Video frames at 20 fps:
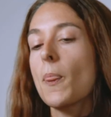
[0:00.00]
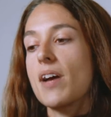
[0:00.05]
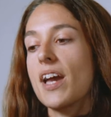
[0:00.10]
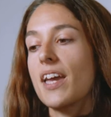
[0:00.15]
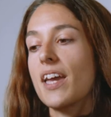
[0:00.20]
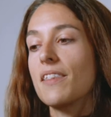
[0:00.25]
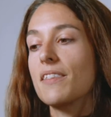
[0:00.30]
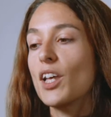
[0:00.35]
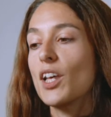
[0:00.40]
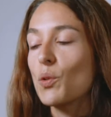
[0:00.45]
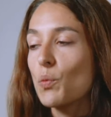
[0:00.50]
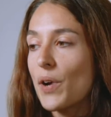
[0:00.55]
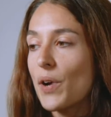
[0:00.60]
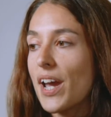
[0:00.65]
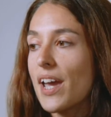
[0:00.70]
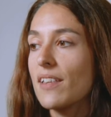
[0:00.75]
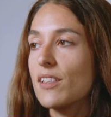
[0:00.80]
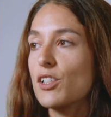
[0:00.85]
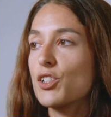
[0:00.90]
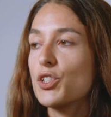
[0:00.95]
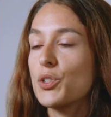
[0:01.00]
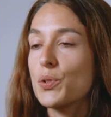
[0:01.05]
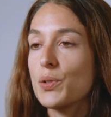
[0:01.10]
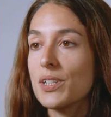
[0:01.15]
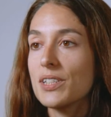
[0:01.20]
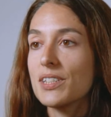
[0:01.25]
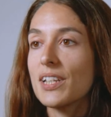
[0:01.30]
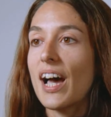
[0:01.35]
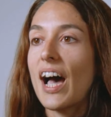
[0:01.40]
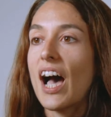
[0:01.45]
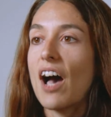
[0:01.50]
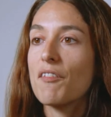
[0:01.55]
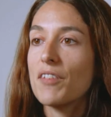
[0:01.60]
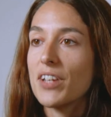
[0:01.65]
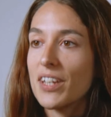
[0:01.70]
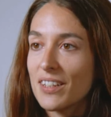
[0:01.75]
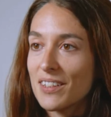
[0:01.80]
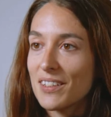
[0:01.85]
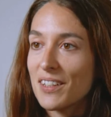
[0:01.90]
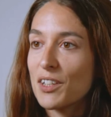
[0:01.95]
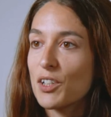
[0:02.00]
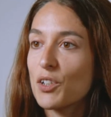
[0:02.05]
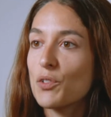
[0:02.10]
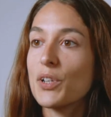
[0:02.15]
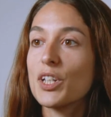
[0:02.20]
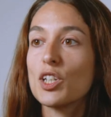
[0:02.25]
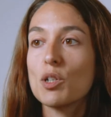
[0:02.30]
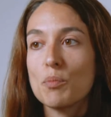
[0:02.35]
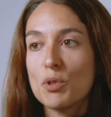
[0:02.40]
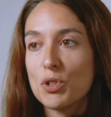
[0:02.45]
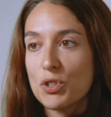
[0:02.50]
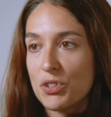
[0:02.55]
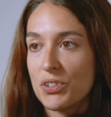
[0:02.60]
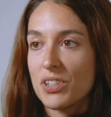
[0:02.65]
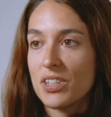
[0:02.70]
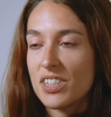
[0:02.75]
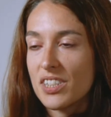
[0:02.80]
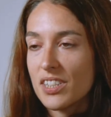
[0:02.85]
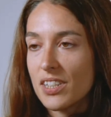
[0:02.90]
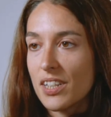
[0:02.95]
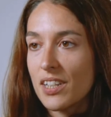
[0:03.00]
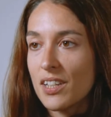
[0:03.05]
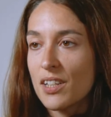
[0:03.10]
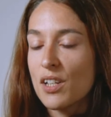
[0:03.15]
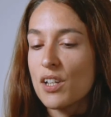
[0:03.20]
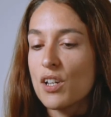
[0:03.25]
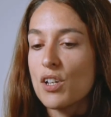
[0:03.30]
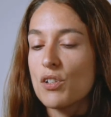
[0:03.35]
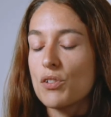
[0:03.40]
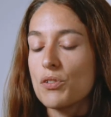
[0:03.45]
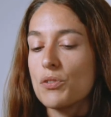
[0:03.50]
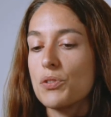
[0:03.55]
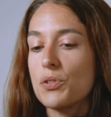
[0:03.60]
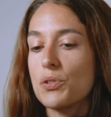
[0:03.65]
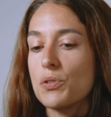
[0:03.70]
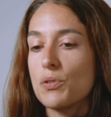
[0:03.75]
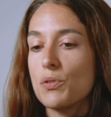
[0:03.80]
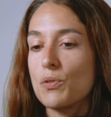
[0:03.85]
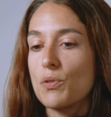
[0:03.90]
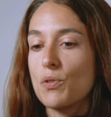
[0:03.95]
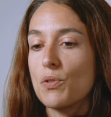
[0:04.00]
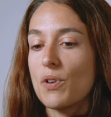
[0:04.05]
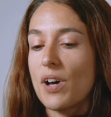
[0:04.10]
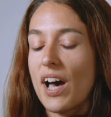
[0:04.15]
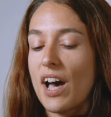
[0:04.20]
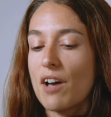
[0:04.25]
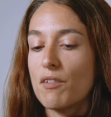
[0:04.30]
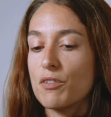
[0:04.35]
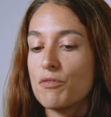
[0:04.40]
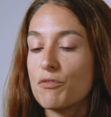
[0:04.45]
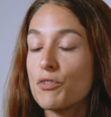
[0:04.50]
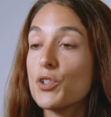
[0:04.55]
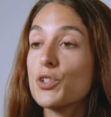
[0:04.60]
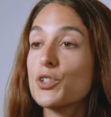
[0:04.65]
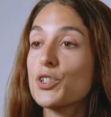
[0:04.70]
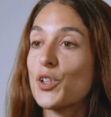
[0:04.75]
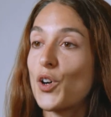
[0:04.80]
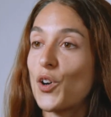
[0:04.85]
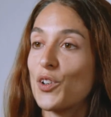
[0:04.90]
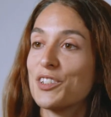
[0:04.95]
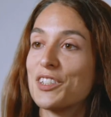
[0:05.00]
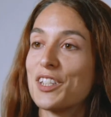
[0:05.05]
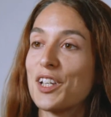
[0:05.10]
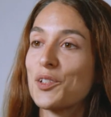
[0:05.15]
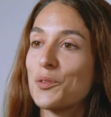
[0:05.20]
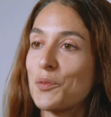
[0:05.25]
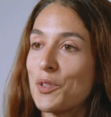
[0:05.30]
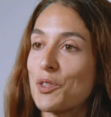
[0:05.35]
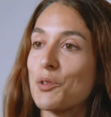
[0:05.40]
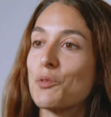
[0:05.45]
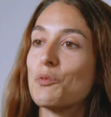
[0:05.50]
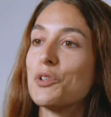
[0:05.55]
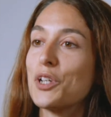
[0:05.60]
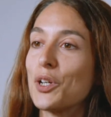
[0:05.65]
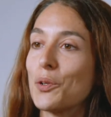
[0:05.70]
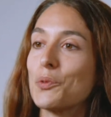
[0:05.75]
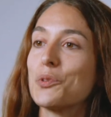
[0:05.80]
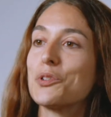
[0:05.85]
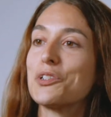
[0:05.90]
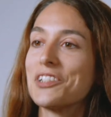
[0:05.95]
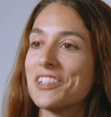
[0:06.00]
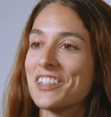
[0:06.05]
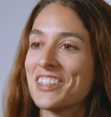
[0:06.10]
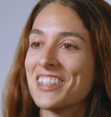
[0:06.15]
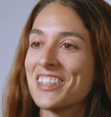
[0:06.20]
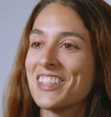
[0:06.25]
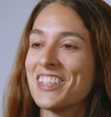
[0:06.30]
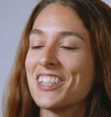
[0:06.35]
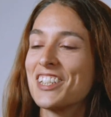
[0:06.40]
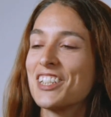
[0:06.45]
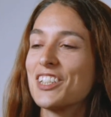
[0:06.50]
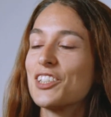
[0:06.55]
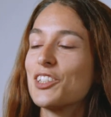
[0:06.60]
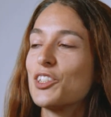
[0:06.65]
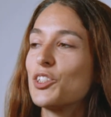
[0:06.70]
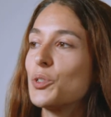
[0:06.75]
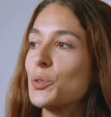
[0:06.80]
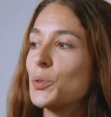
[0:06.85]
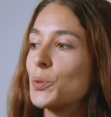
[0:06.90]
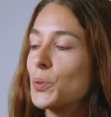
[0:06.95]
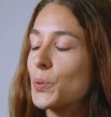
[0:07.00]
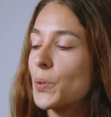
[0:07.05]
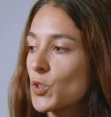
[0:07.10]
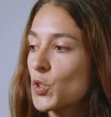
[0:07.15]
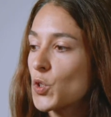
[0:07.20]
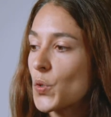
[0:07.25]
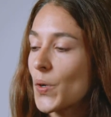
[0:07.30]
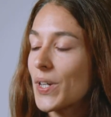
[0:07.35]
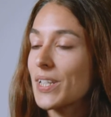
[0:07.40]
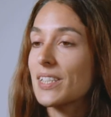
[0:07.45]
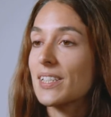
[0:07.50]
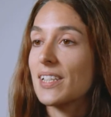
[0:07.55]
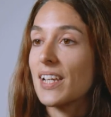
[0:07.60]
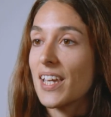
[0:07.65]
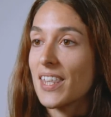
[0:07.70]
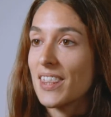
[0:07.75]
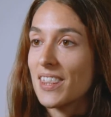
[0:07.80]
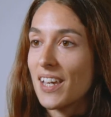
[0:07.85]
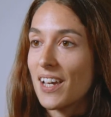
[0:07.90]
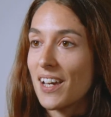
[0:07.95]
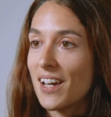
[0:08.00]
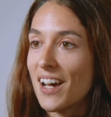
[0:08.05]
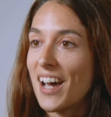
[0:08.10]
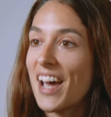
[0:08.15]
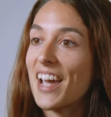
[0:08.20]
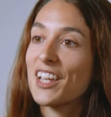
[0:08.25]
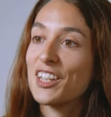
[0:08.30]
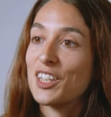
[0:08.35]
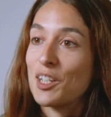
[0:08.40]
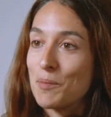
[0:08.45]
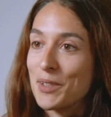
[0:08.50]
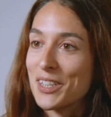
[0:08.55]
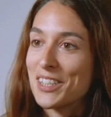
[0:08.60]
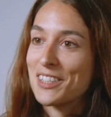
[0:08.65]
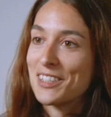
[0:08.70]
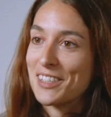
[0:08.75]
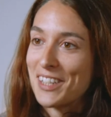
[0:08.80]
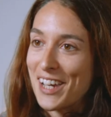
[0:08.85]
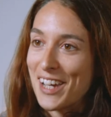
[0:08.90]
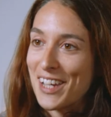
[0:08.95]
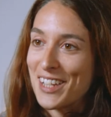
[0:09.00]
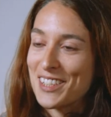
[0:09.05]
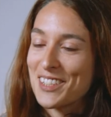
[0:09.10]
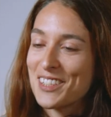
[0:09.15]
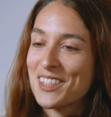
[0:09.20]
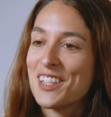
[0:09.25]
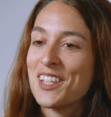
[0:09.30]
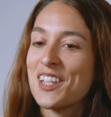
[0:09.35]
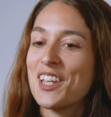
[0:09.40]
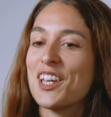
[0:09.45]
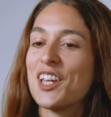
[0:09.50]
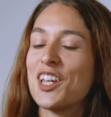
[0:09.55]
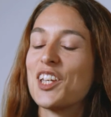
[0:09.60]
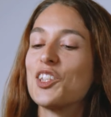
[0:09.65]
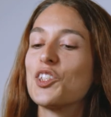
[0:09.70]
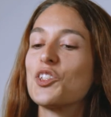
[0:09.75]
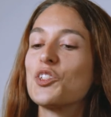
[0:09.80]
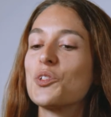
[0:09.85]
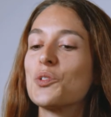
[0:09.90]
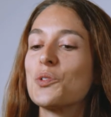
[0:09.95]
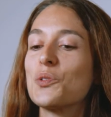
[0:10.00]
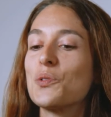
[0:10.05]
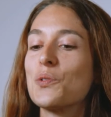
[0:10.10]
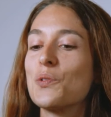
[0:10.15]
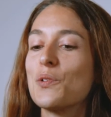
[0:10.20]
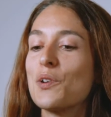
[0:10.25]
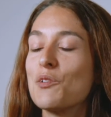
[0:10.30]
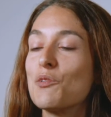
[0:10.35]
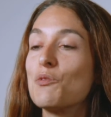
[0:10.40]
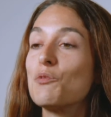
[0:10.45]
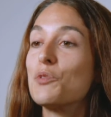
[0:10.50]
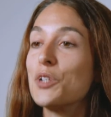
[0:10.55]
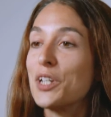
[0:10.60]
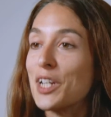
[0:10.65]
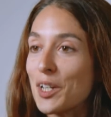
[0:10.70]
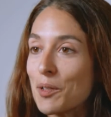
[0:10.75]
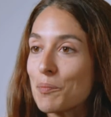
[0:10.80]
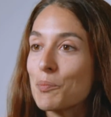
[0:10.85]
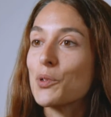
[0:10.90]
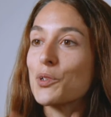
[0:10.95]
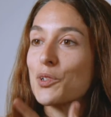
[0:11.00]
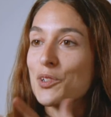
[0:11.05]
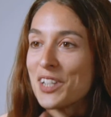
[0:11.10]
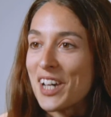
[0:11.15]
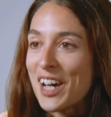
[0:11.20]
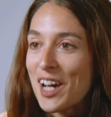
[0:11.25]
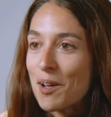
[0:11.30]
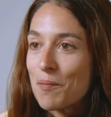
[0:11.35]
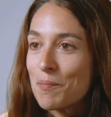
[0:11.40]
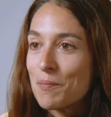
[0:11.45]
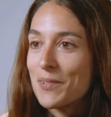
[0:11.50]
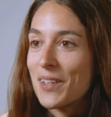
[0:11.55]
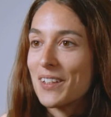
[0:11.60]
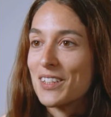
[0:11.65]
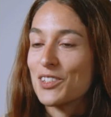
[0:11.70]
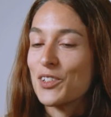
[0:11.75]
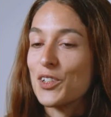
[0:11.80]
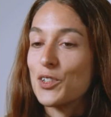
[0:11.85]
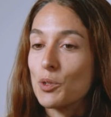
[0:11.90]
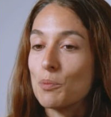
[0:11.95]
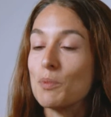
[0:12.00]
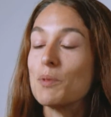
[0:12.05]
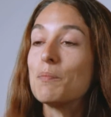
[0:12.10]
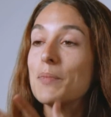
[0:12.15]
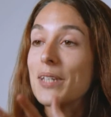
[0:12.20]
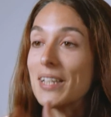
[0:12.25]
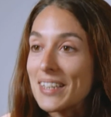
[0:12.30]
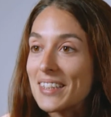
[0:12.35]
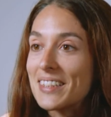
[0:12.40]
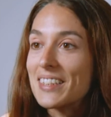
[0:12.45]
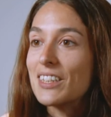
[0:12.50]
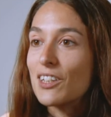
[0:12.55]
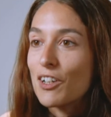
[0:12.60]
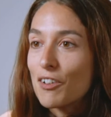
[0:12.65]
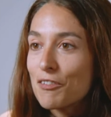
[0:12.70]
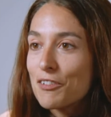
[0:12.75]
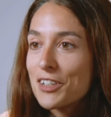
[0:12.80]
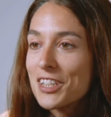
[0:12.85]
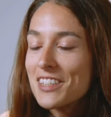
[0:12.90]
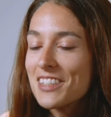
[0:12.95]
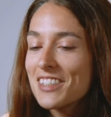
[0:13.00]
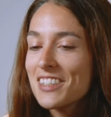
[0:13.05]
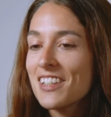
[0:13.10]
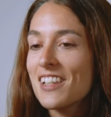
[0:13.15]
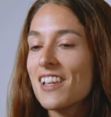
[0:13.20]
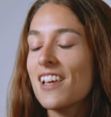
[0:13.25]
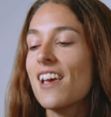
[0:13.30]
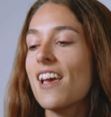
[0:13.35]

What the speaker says: In that way, the students are having a great opportunity to have a first contact with the real world, to translate their academic designs into a real prototype that is going to be built in the office.